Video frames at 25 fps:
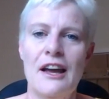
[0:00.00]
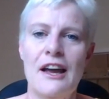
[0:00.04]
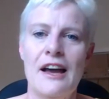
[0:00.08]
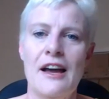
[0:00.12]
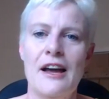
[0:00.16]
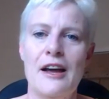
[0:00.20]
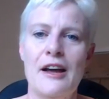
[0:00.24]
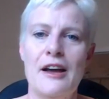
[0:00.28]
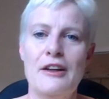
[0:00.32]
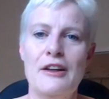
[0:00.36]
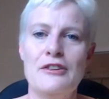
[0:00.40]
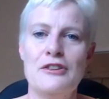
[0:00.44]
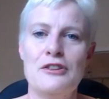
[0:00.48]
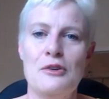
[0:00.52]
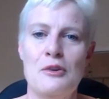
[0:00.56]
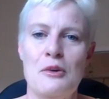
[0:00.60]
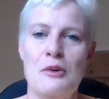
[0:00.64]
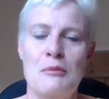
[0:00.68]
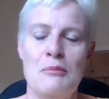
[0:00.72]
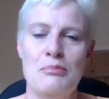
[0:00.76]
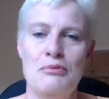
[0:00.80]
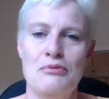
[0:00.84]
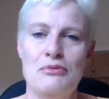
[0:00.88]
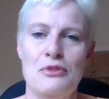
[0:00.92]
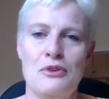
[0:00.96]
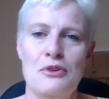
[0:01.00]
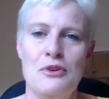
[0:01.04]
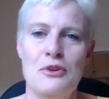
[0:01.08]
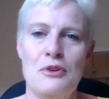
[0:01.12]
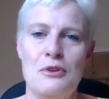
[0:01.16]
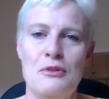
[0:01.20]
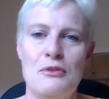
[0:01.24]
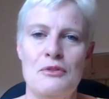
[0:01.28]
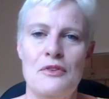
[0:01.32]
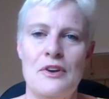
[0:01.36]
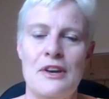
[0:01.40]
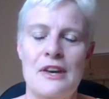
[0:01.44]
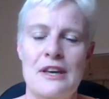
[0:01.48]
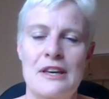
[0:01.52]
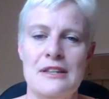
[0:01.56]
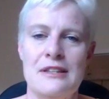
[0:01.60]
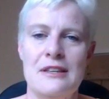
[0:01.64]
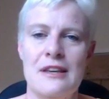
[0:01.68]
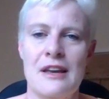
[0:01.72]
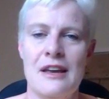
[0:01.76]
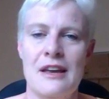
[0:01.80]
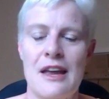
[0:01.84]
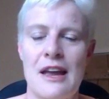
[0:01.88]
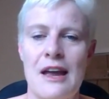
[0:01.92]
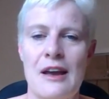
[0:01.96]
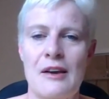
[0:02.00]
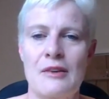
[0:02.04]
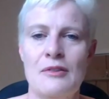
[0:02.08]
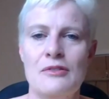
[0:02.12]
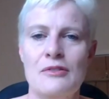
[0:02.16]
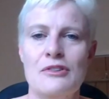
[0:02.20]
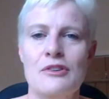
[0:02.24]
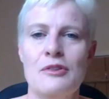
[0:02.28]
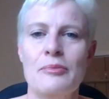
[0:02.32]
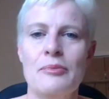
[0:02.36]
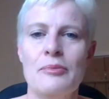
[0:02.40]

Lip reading: to improve his account.